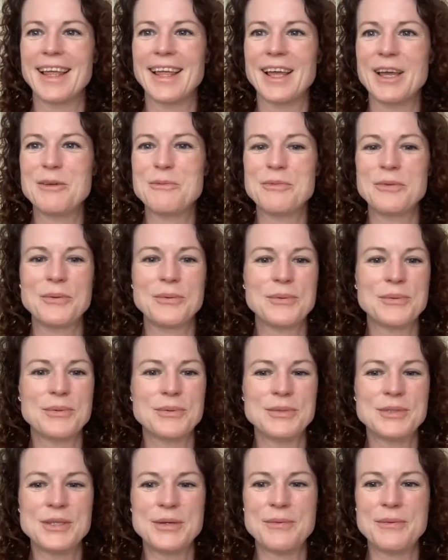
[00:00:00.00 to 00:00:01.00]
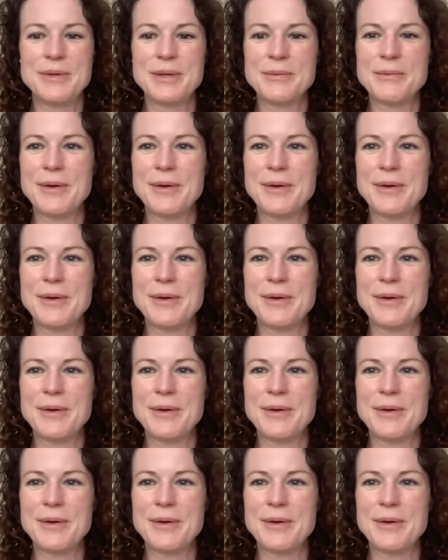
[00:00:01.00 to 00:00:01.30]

Hope you're all doing